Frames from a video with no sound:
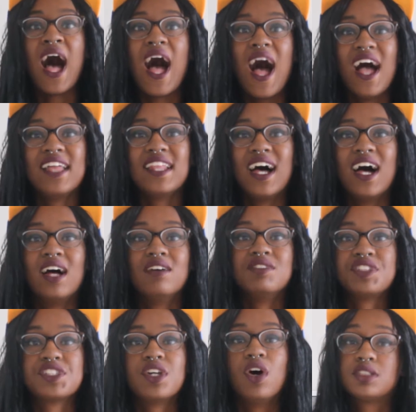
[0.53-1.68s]
Hi
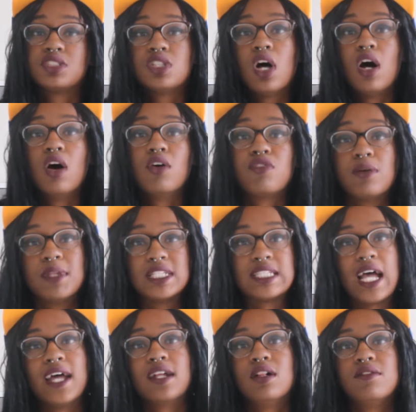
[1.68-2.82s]
loves! So from the
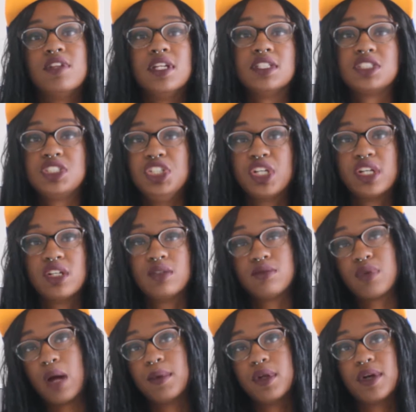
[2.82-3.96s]
title of this, you can
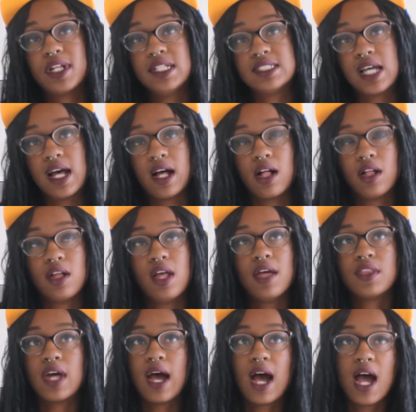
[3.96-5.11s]
probably already tell
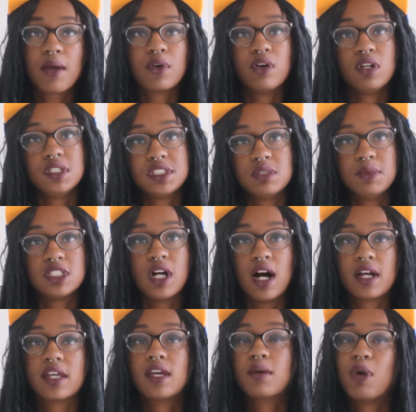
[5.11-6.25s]
that I'm going to be
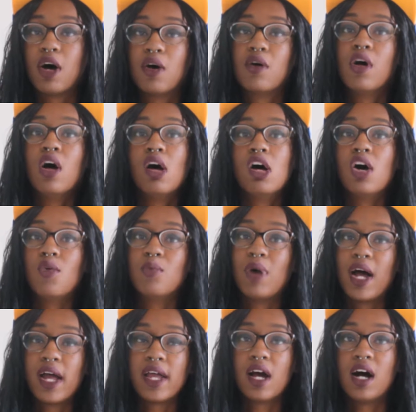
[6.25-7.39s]
talking about
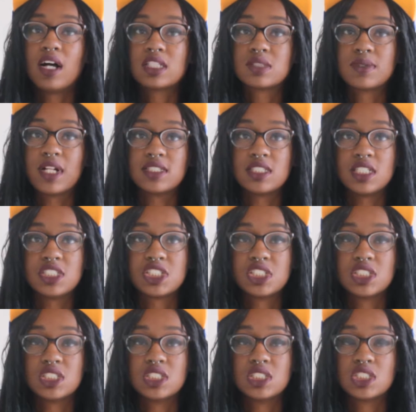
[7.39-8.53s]
my
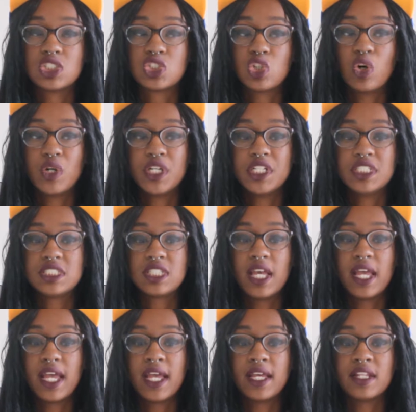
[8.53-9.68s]
hospitalization stories
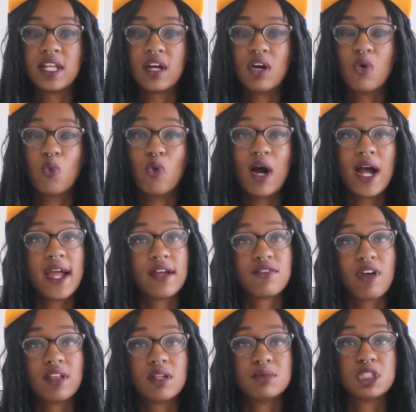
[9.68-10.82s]
and why I
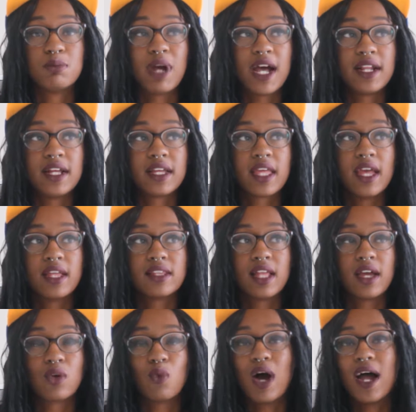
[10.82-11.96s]
find them traumatic and
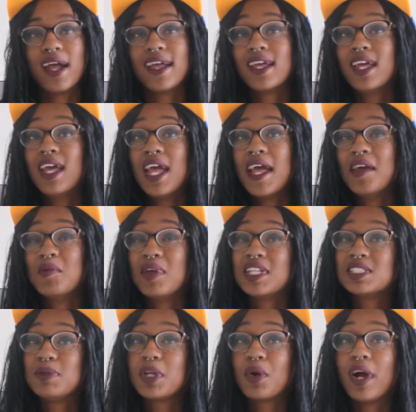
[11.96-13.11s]
like why it
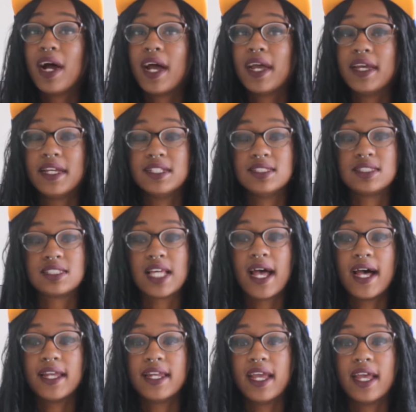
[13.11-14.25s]
makes me cry and
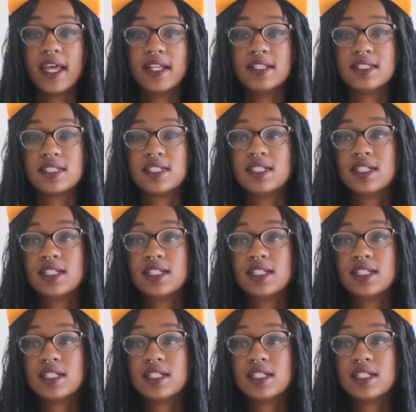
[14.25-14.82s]
sad and